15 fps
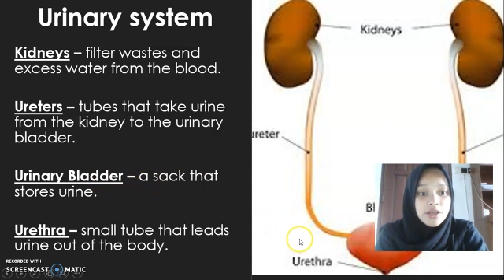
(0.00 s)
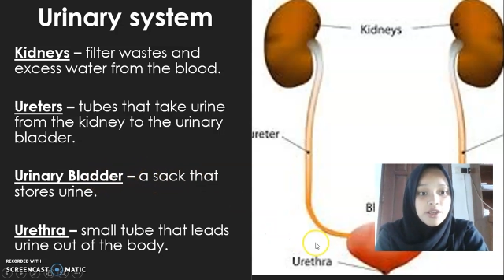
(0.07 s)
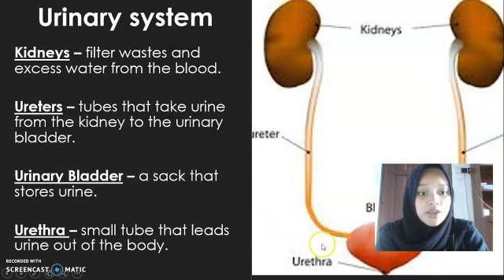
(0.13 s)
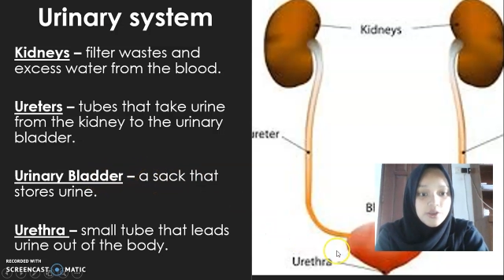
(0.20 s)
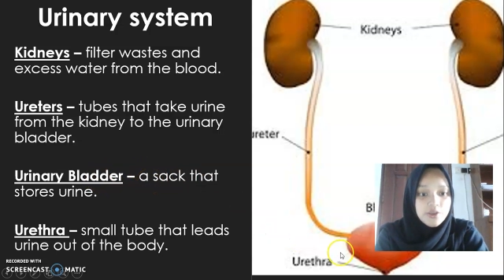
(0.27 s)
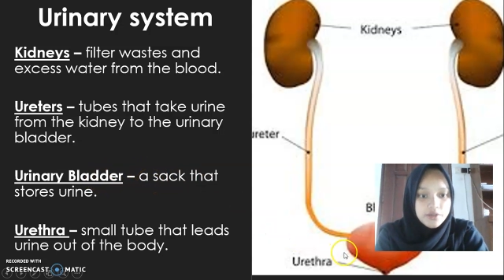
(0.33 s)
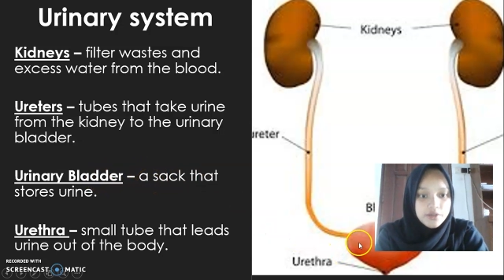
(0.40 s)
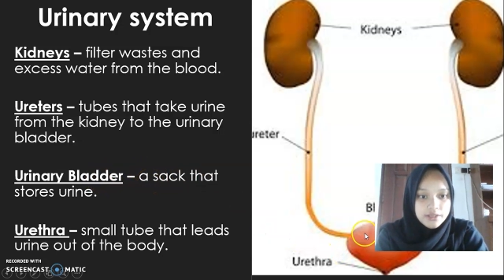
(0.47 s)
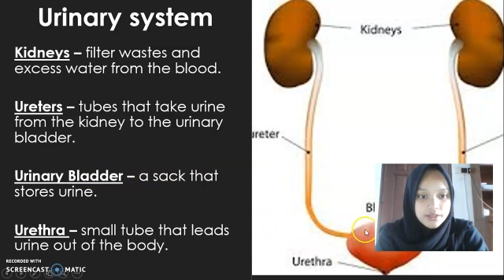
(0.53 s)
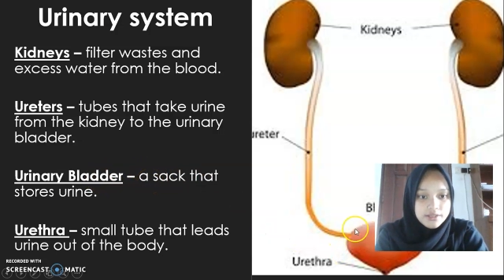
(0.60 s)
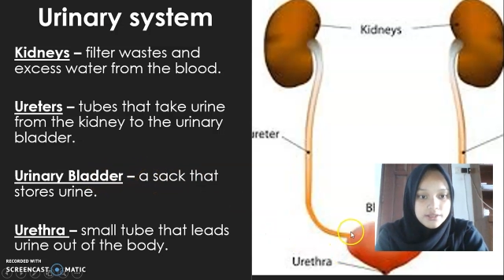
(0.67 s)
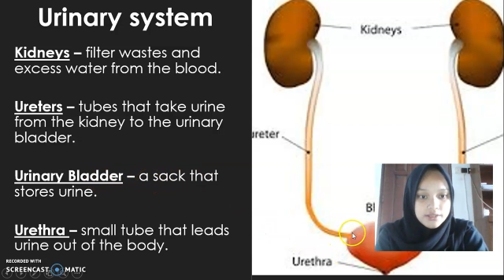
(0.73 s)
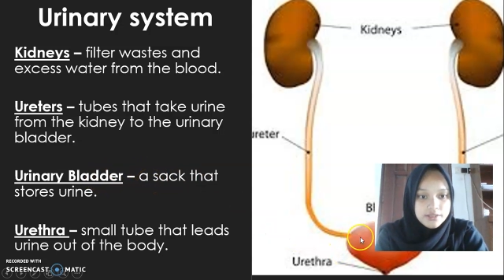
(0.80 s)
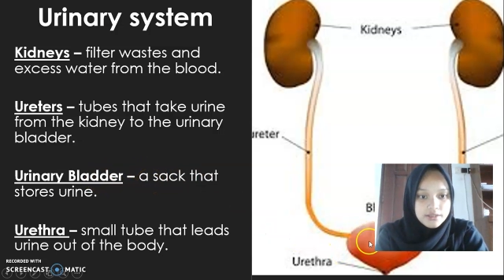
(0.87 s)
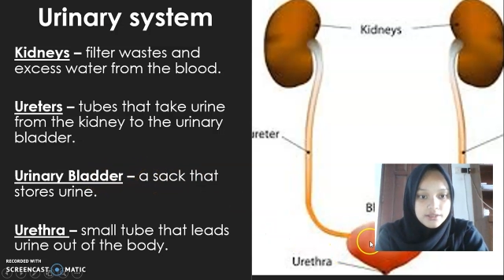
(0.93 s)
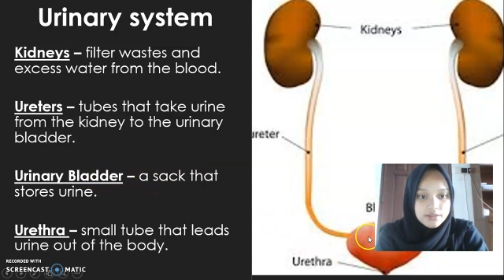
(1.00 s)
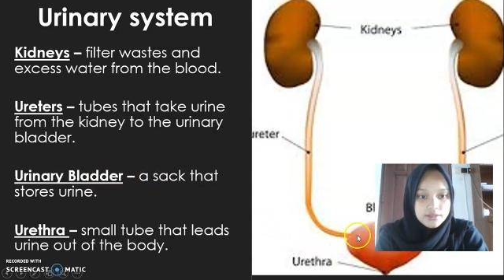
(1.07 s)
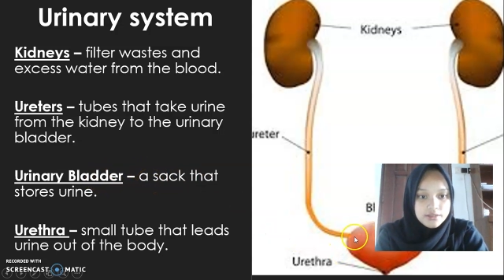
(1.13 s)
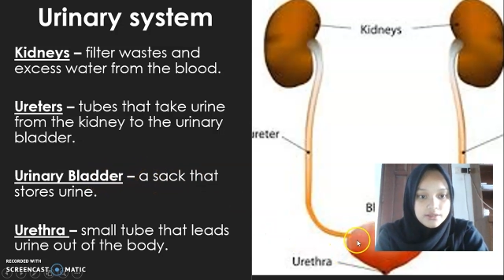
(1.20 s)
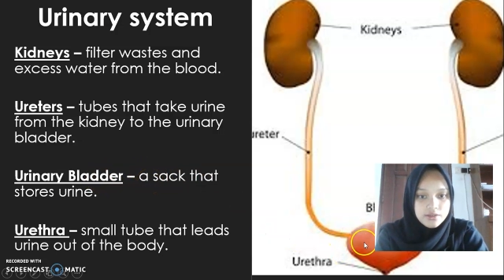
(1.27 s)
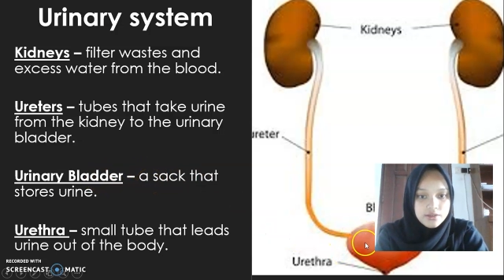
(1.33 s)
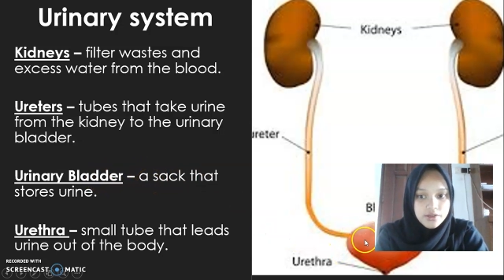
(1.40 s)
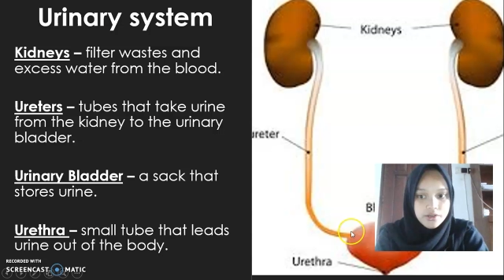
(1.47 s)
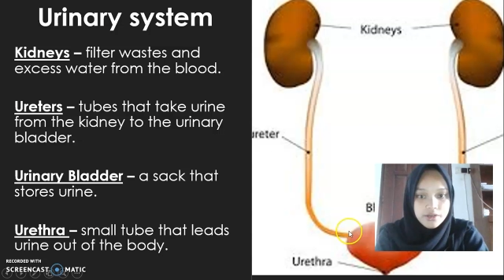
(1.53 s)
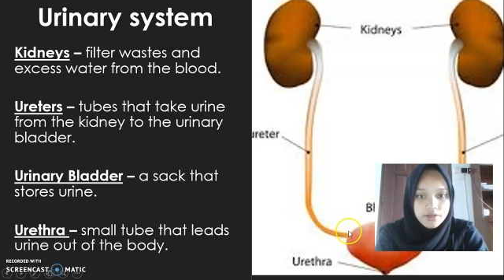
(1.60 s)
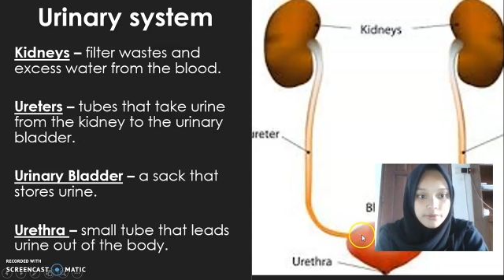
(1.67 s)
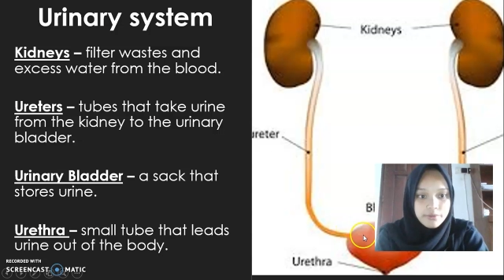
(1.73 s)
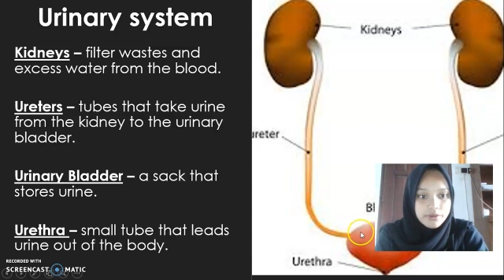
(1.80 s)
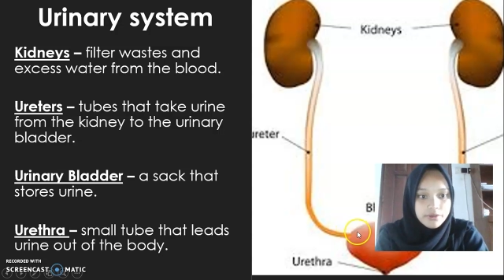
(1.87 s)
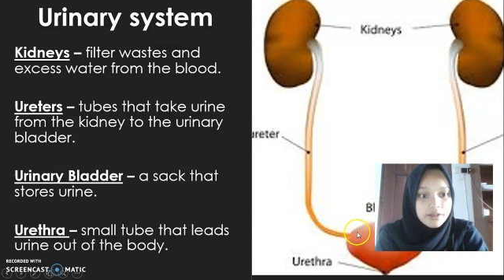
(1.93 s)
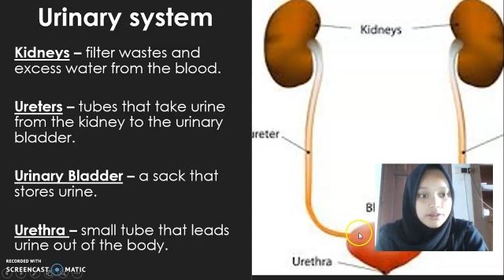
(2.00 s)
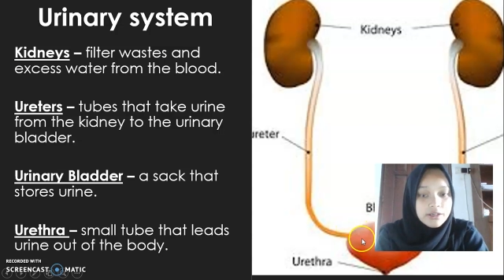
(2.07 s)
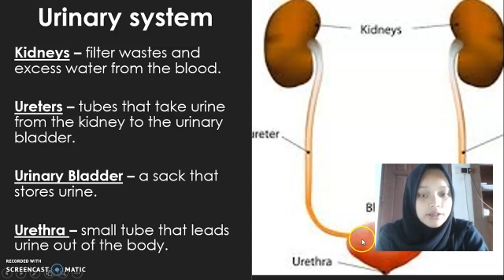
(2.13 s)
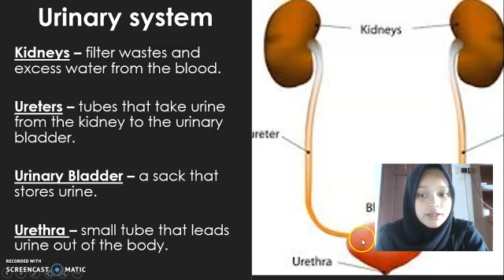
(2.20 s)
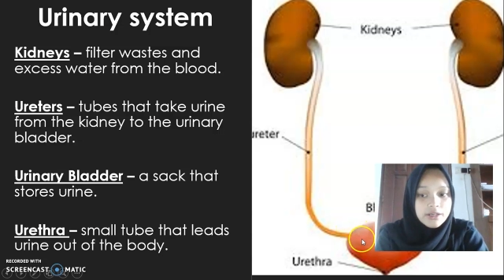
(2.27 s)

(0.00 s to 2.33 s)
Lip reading: urines. This is the urinary bladder.